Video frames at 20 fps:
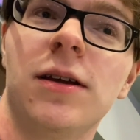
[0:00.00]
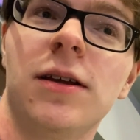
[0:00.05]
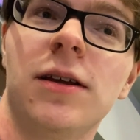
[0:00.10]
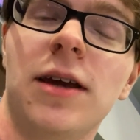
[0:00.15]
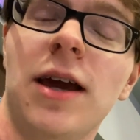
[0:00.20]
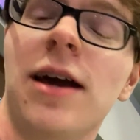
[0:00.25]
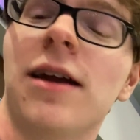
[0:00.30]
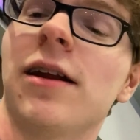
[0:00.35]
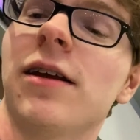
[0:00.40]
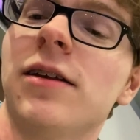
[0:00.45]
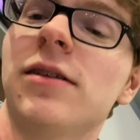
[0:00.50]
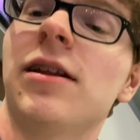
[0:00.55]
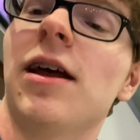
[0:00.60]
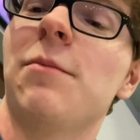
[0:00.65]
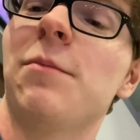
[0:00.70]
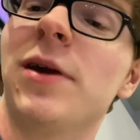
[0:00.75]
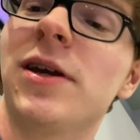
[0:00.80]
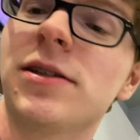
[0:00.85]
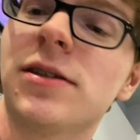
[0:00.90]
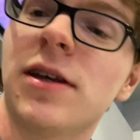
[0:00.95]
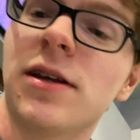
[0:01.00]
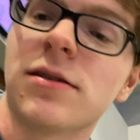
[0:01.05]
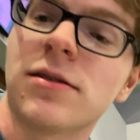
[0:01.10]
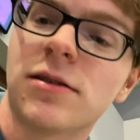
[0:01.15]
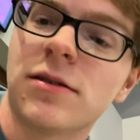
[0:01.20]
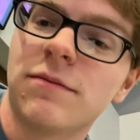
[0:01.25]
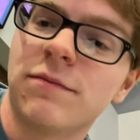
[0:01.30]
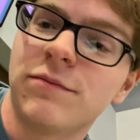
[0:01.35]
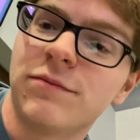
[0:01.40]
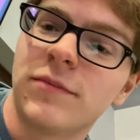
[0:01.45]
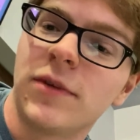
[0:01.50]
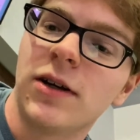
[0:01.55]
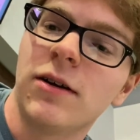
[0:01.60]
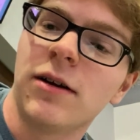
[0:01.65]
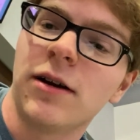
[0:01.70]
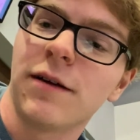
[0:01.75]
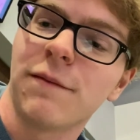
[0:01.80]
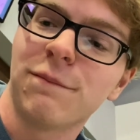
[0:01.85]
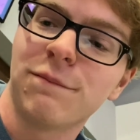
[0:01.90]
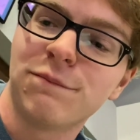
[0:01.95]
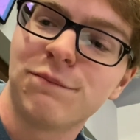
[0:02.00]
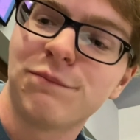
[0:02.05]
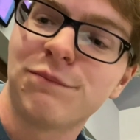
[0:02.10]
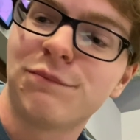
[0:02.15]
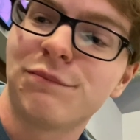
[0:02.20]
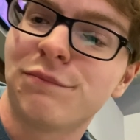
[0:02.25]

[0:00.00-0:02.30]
yeah, and I think that makes sense. All right.